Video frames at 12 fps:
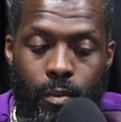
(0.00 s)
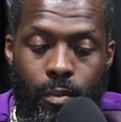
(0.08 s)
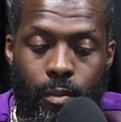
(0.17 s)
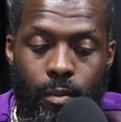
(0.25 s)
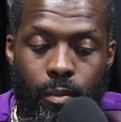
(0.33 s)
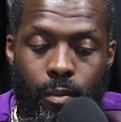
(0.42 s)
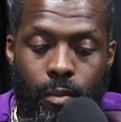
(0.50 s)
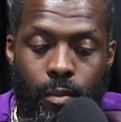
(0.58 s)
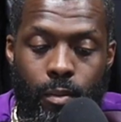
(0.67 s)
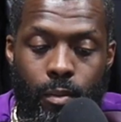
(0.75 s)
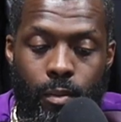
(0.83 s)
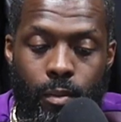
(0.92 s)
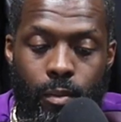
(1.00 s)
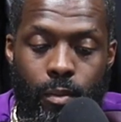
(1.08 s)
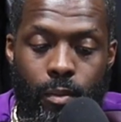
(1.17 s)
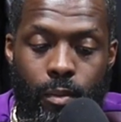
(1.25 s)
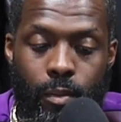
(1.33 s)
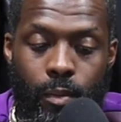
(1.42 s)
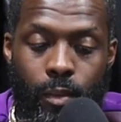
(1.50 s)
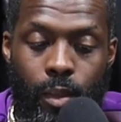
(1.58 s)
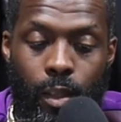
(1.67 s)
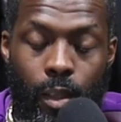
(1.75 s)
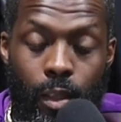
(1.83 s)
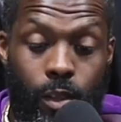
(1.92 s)
fear God, give
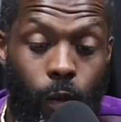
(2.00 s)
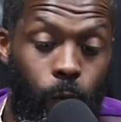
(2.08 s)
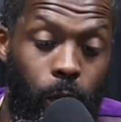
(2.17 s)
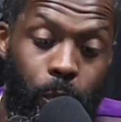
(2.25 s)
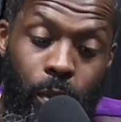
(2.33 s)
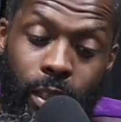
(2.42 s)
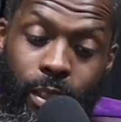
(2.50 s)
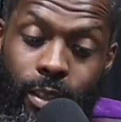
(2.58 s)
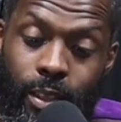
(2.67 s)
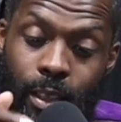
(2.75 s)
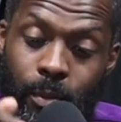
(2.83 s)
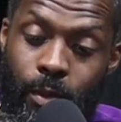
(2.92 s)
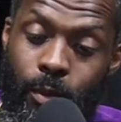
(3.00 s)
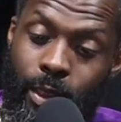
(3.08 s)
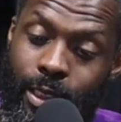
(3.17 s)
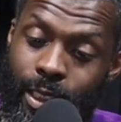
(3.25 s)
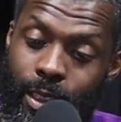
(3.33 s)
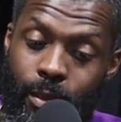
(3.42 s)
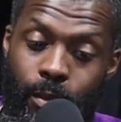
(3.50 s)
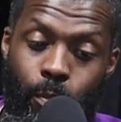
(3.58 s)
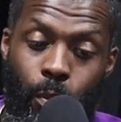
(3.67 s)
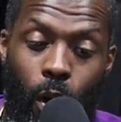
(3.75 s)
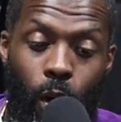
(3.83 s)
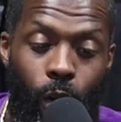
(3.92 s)
audience. So we see
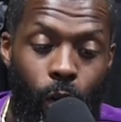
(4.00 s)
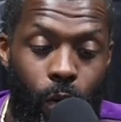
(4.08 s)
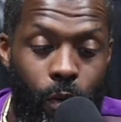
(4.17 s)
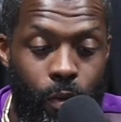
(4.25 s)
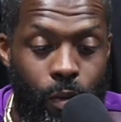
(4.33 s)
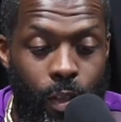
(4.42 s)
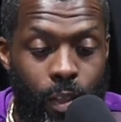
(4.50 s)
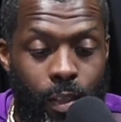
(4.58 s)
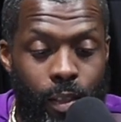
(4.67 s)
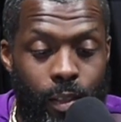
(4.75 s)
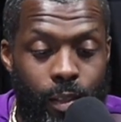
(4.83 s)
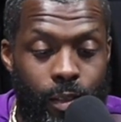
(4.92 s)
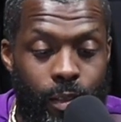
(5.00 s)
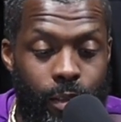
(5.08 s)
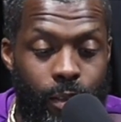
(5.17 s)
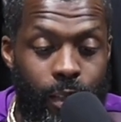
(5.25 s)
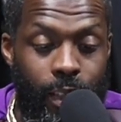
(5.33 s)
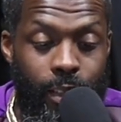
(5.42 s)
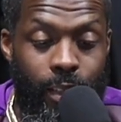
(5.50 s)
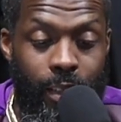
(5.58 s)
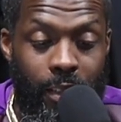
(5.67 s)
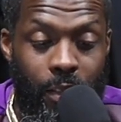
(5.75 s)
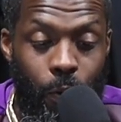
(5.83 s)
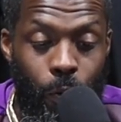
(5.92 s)
Paul
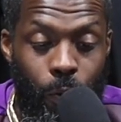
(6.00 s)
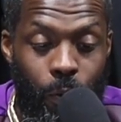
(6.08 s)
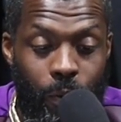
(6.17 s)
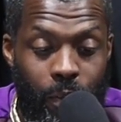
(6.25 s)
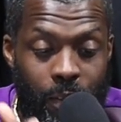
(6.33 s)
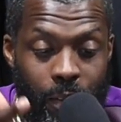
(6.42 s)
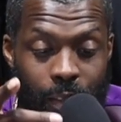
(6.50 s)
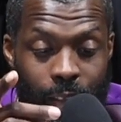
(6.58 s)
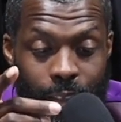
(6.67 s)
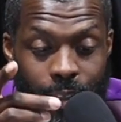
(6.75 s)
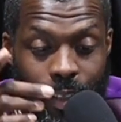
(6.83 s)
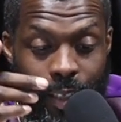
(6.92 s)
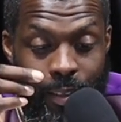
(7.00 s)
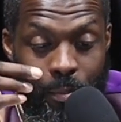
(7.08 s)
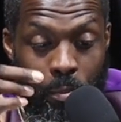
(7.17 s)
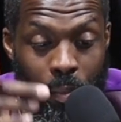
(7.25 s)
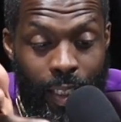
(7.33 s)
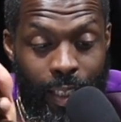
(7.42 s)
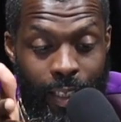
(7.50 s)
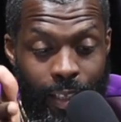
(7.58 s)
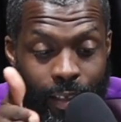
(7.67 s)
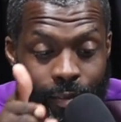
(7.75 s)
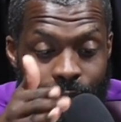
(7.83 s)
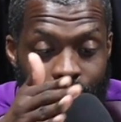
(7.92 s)
teaching who? It says men
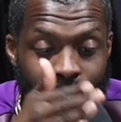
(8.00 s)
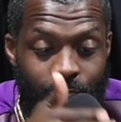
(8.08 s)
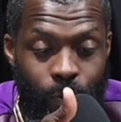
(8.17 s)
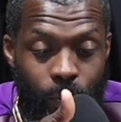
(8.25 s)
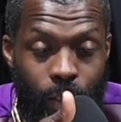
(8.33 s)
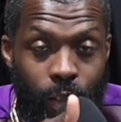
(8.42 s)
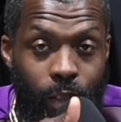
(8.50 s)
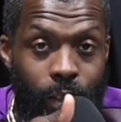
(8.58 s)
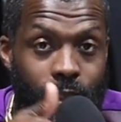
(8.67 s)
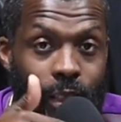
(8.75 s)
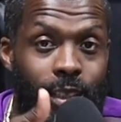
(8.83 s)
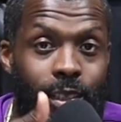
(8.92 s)
of Israel, teaching